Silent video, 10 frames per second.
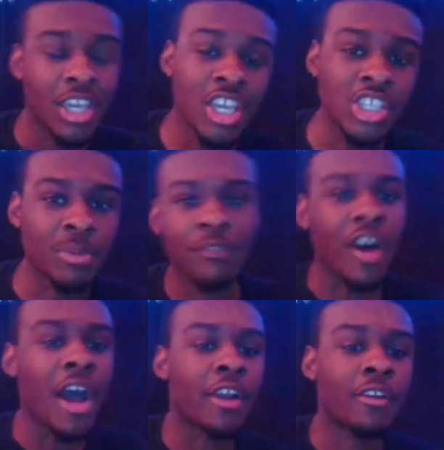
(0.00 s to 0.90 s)
He should be
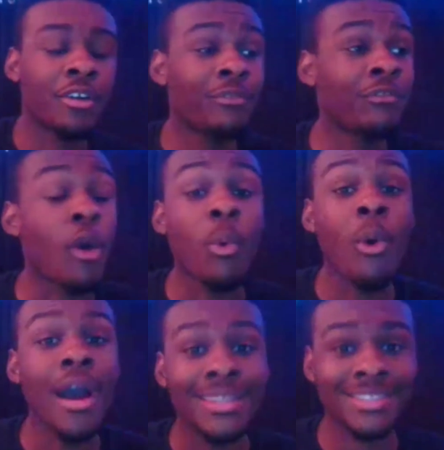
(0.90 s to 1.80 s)
fired. For
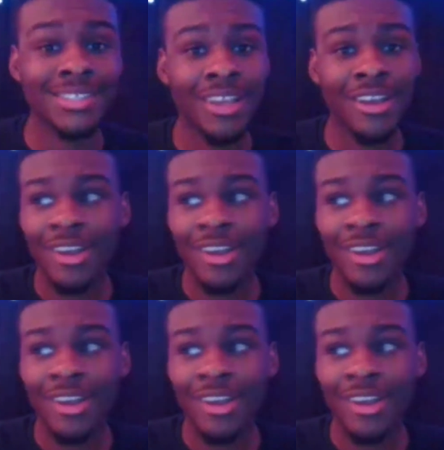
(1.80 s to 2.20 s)
what?